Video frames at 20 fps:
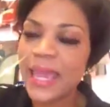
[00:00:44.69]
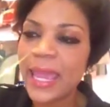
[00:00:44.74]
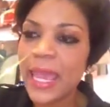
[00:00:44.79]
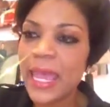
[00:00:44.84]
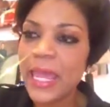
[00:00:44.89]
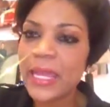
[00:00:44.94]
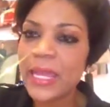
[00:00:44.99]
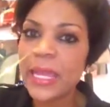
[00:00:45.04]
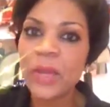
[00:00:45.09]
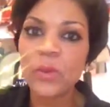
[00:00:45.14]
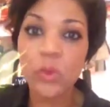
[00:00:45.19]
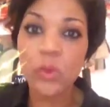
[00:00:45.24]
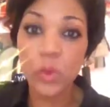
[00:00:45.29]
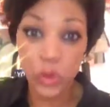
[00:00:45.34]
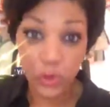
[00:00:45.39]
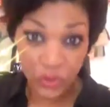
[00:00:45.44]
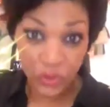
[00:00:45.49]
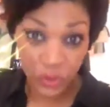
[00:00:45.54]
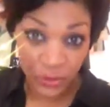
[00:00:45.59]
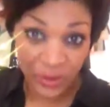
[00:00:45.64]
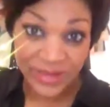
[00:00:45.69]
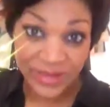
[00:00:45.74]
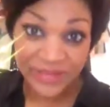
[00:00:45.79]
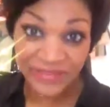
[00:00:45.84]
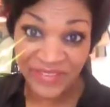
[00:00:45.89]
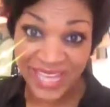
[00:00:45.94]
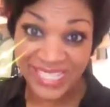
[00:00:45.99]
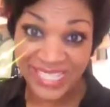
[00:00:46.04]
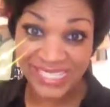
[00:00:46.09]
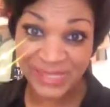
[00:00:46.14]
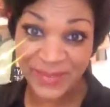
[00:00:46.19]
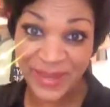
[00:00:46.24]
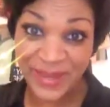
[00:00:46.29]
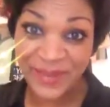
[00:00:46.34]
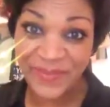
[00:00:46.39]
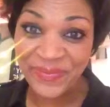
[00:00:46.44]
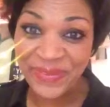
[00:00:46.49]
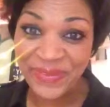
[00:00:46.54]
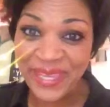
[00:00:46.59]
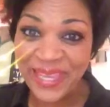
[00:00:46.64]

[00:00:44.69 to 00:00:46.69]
and worth your investment.